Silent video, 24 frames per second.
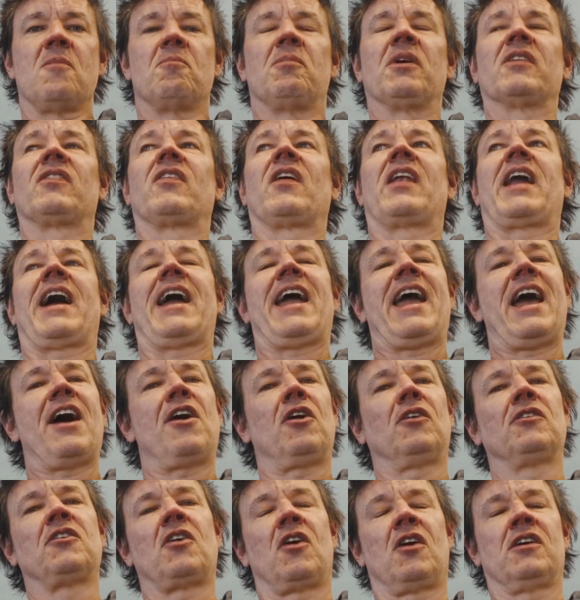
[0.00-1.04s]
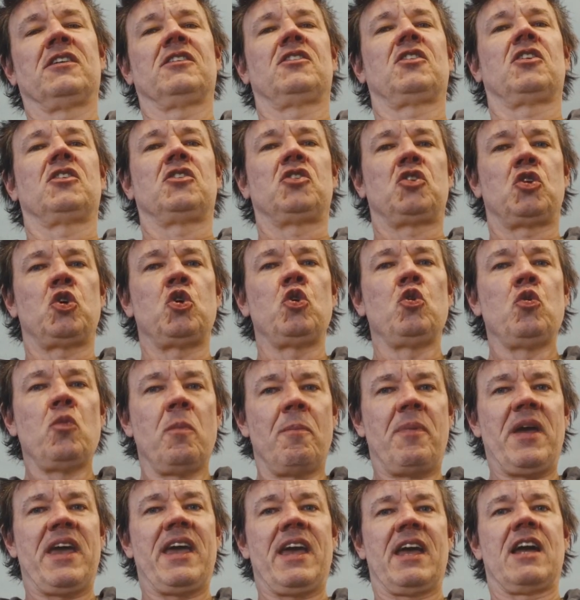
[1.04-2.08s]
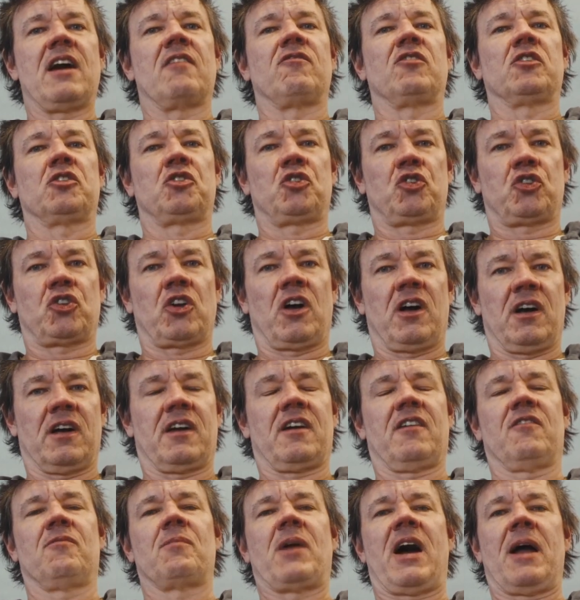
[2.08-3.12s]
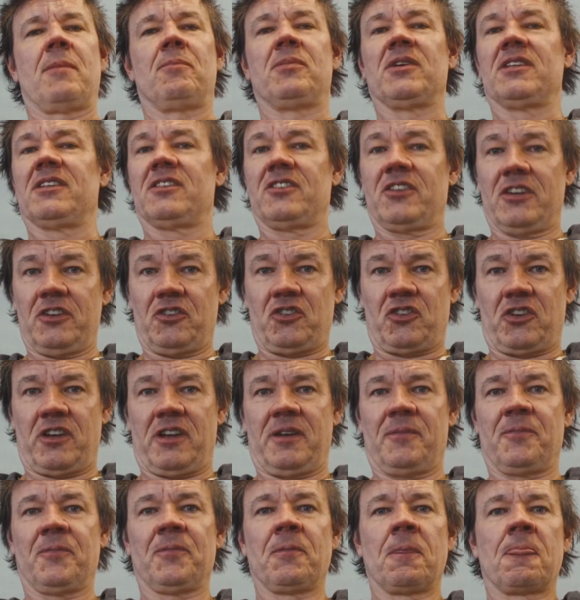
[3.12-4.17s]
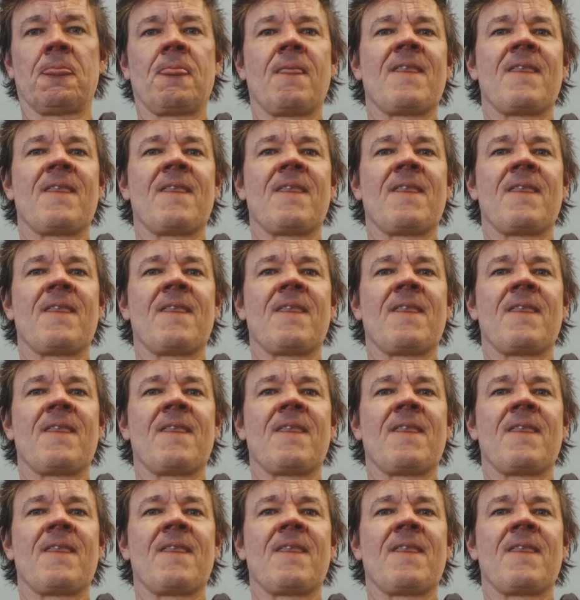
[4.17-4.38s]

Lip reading: But then I held on to too big of a chunk of my position,